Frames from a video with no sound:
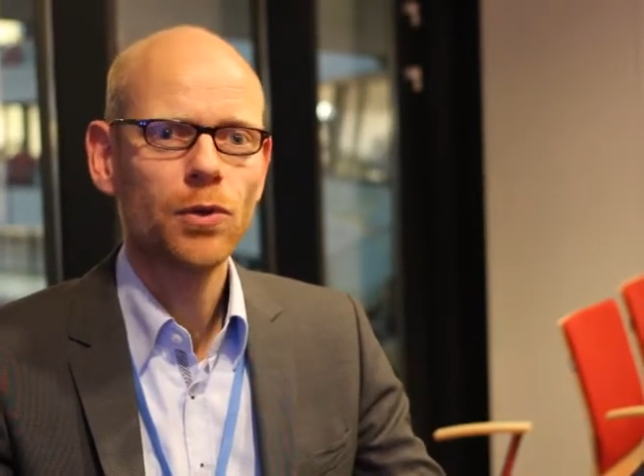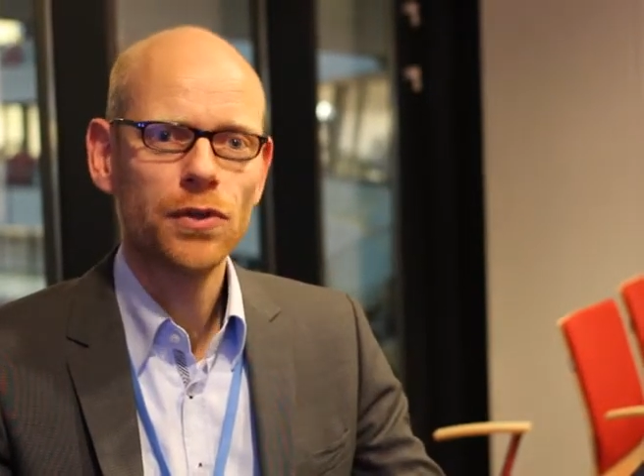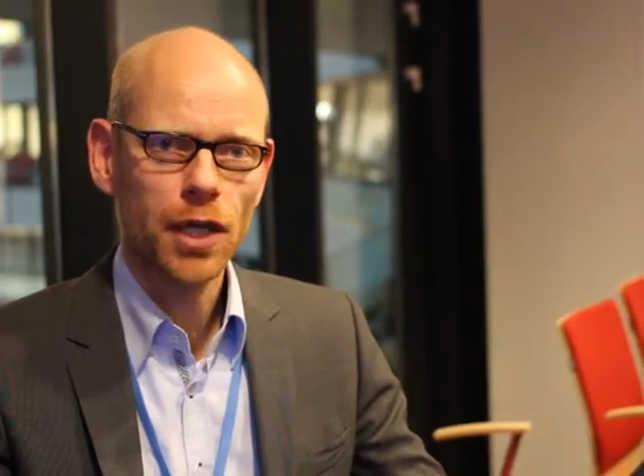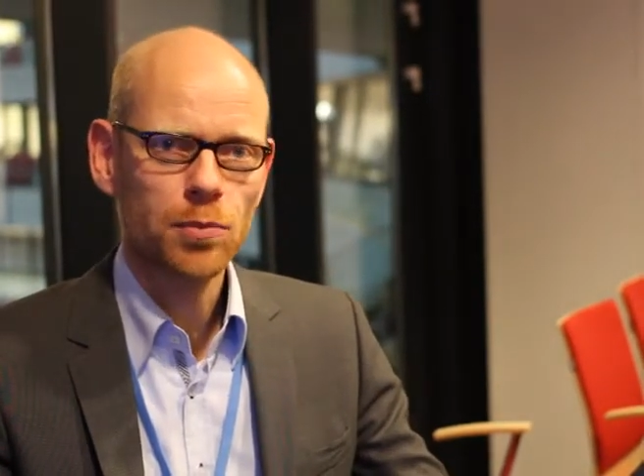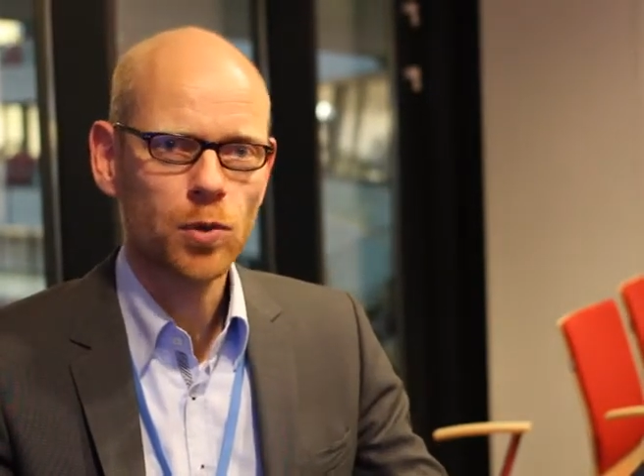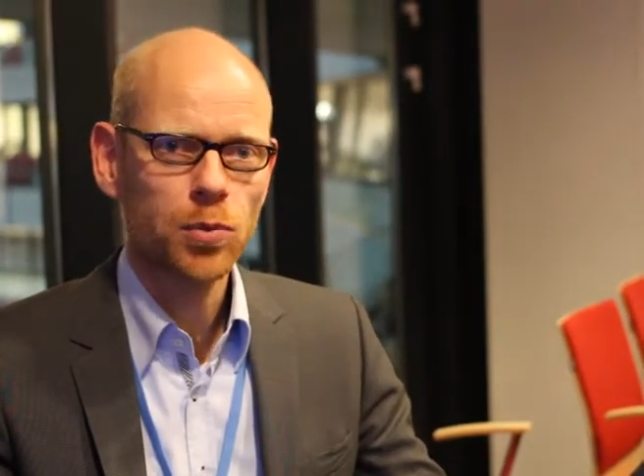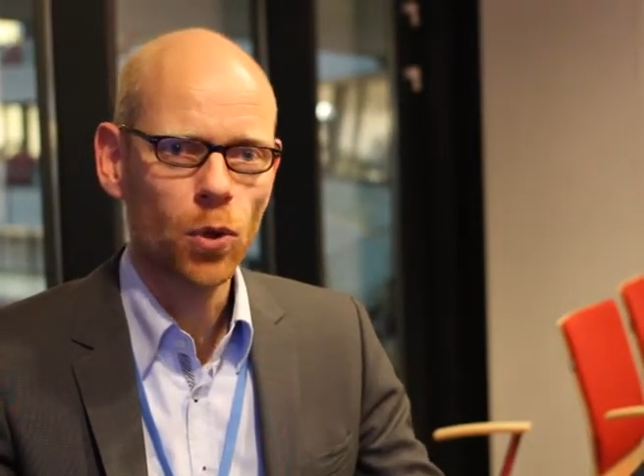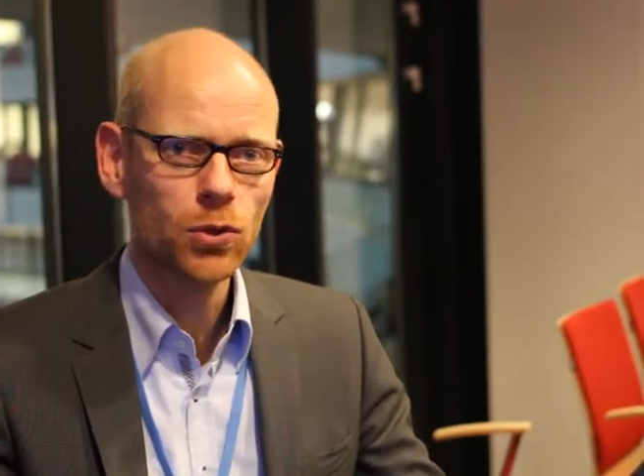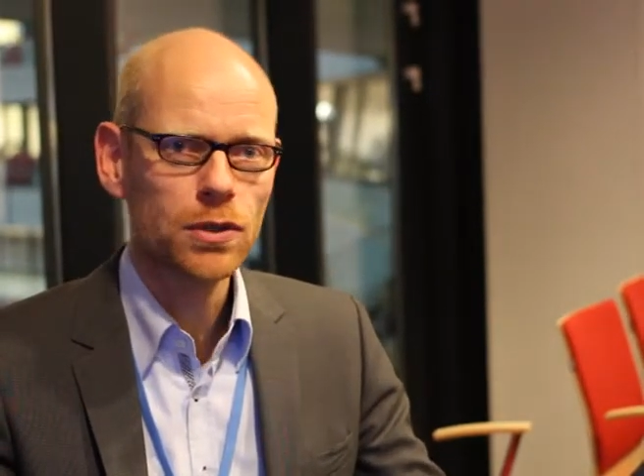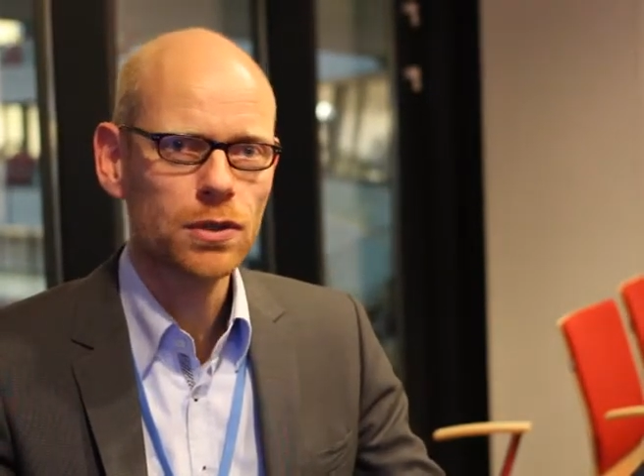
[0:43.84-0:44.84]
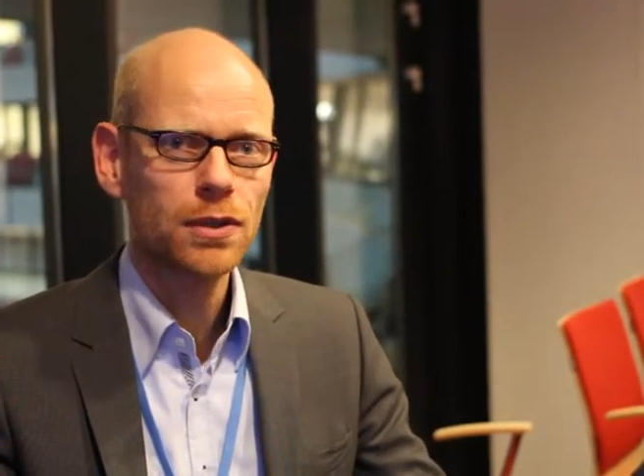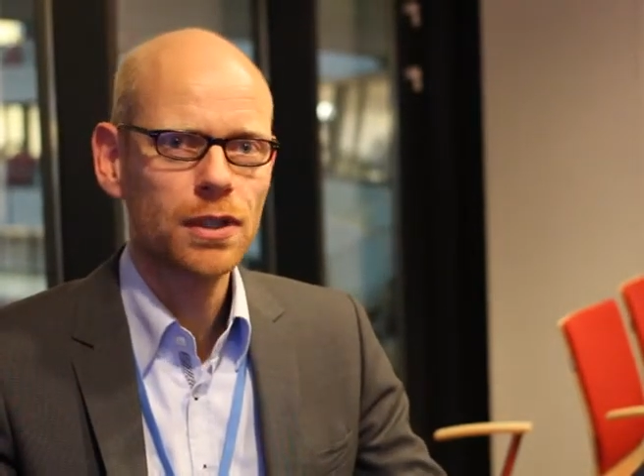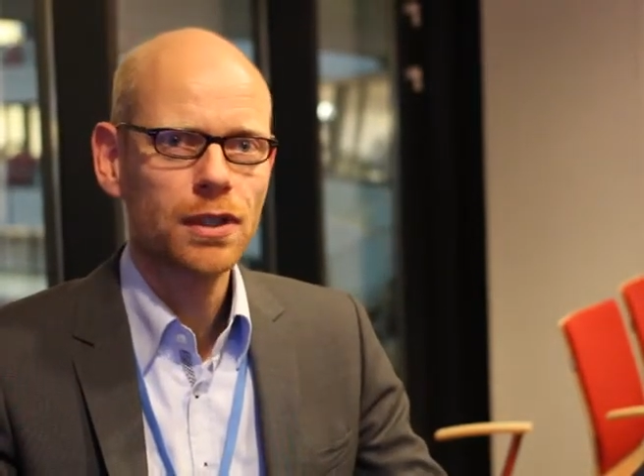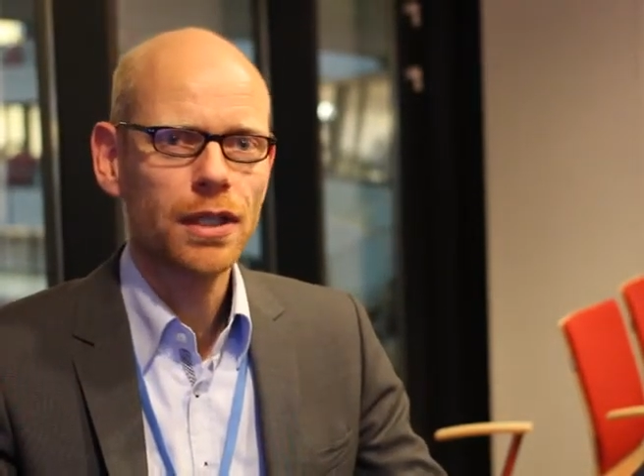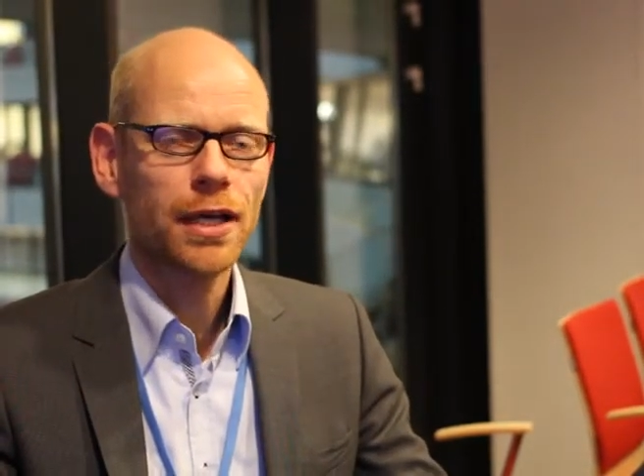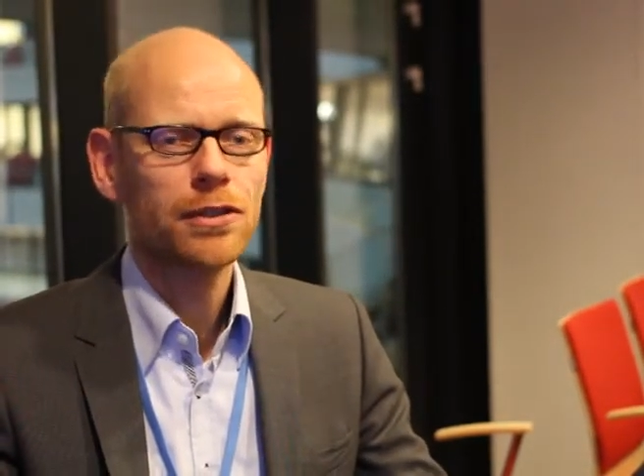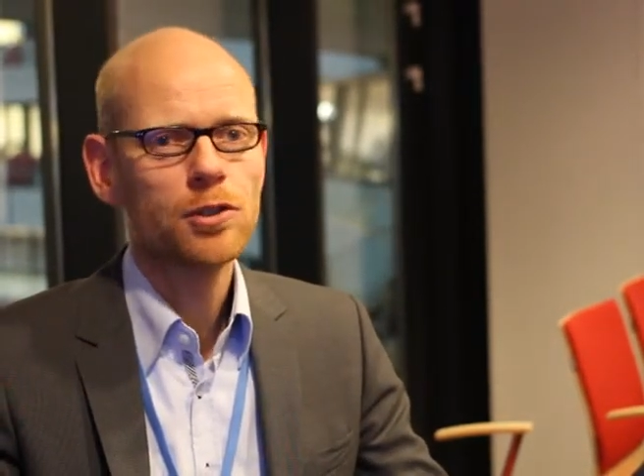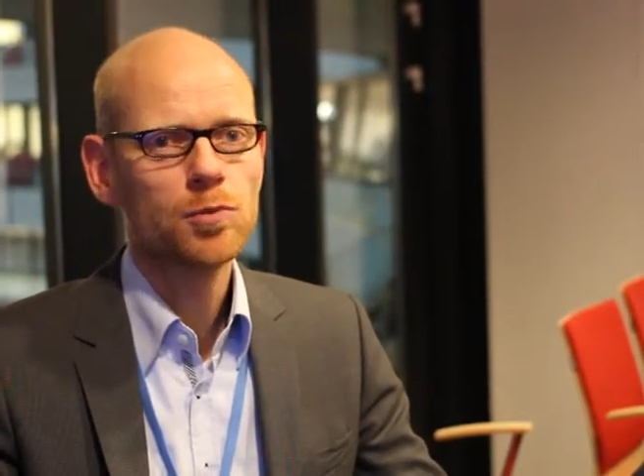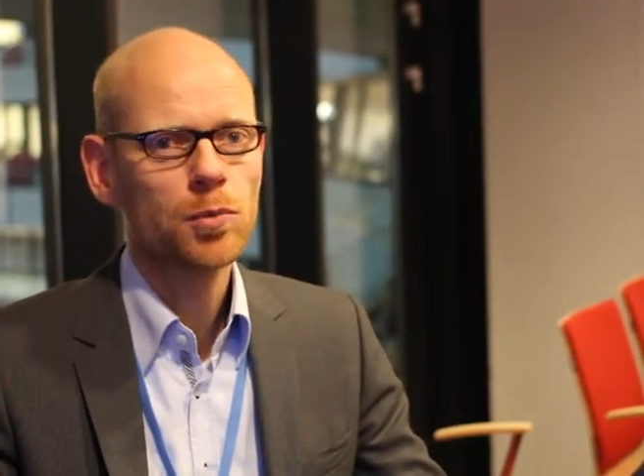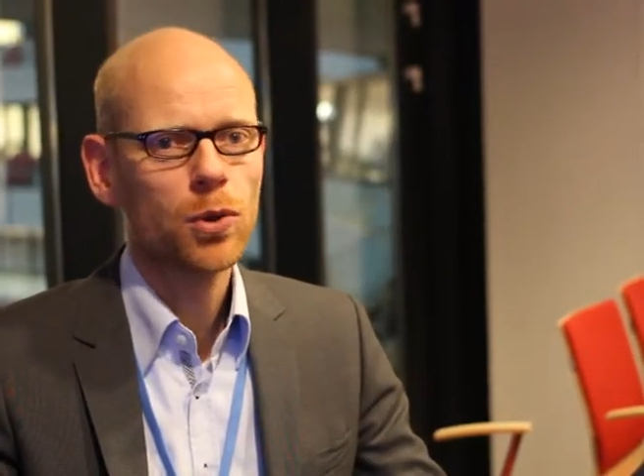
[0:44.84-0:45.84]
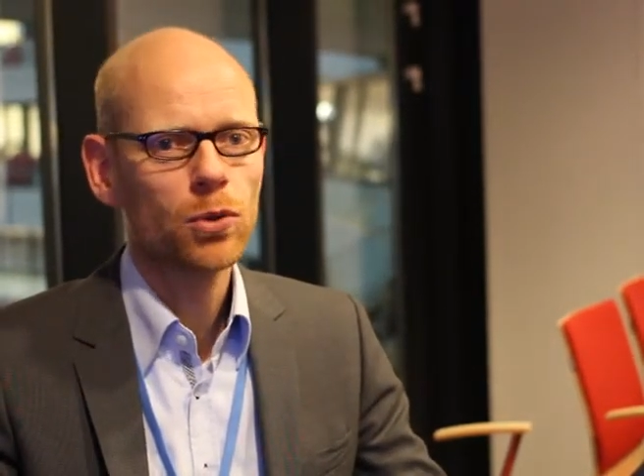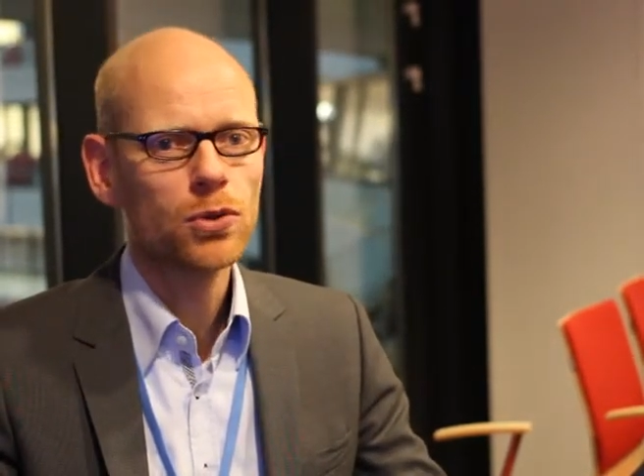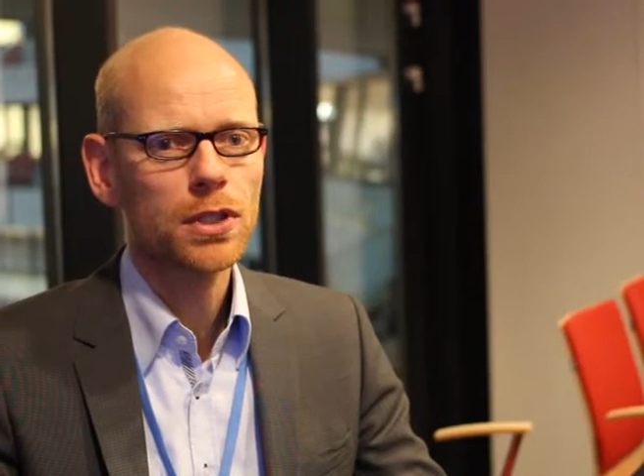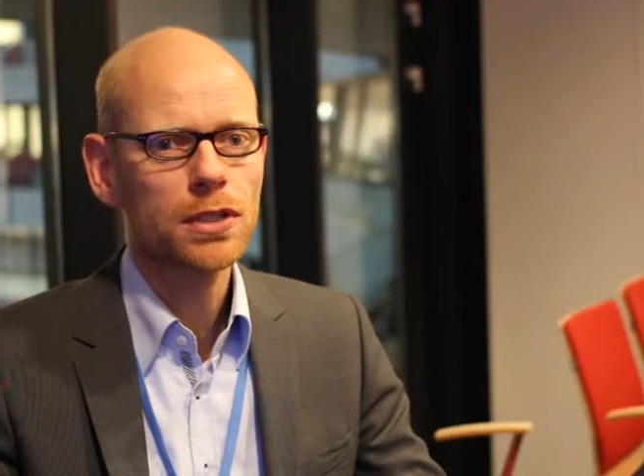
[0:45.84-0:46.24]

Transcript: with a proposal and this proposal